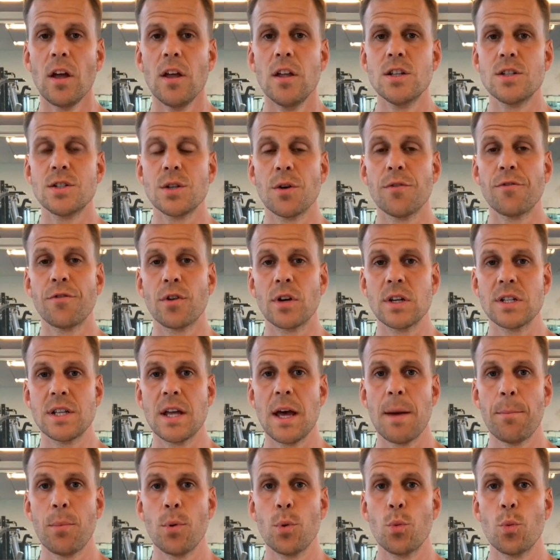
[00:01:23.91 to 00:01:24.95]
So for
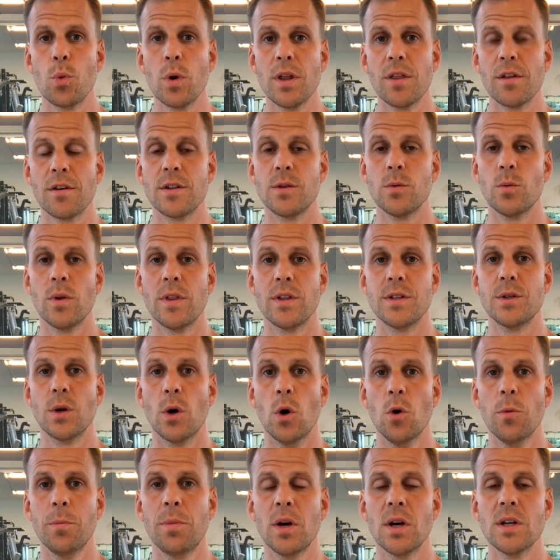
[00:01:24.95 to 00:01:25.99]
example, with a
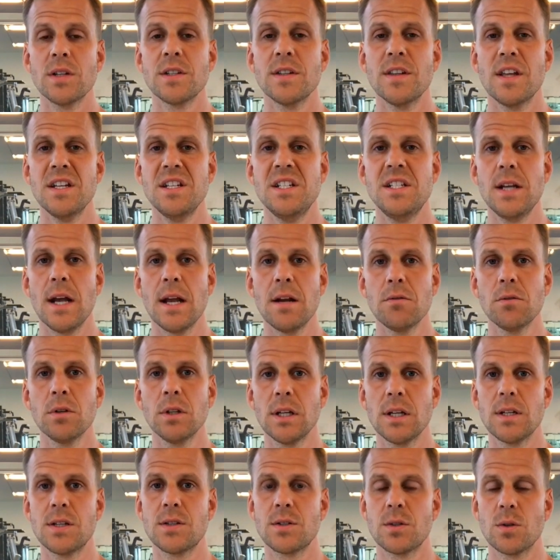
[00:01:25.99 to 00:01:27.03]
tall person, they're
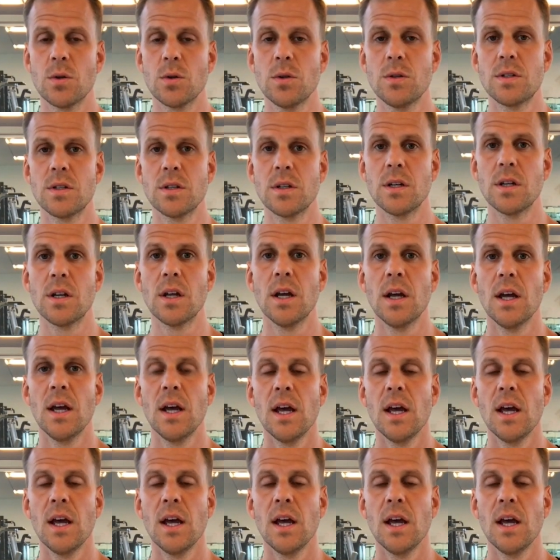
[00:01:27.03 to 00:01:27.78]
generally suited,